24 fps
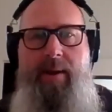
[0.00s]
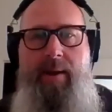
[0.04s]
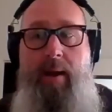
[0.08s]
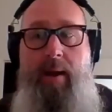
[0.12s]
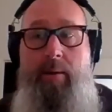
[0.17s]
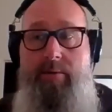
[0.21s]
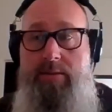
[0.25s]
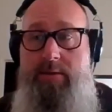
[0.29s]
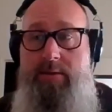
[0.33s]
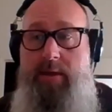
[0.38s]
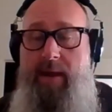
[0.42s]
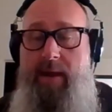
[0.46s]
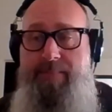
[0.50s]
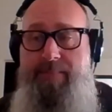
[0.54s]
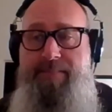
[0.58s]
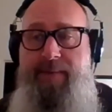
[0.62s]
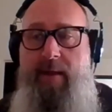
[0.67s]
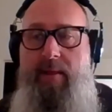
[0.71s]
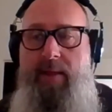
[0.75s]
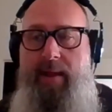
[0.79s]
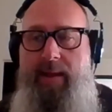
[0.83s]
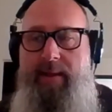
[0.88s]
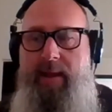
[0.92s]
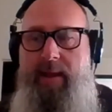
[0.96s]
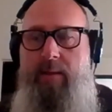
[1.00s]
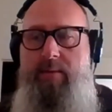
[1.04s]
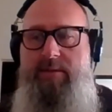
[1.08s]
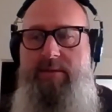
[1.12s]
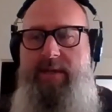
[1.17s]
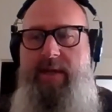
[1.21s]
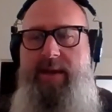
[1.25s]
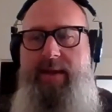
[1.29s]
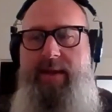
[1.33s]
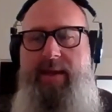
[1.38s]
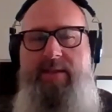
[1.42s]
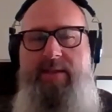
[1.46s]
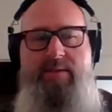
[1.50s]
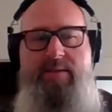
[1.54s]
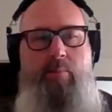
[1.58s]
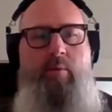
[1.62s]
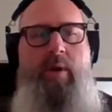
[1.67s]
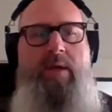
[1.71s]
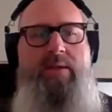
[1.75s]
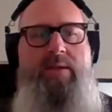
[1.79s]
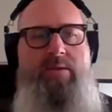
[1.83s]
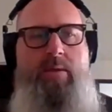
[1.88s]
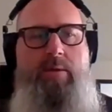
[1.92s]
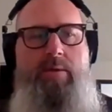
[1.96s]
And I felt like I was going to get some
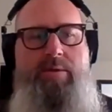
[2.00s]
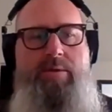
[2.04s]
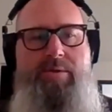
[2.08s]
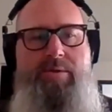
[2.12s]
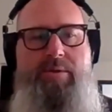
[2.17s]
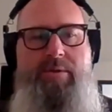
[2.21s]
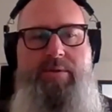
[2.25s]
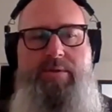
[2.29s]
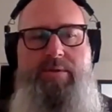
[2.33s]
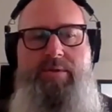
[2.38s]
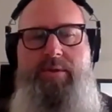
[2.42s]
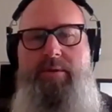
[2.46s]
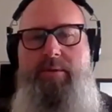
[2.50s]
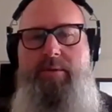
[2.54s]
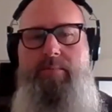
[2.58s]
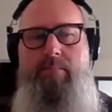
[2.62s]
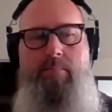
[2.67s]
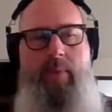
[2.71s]
resolution to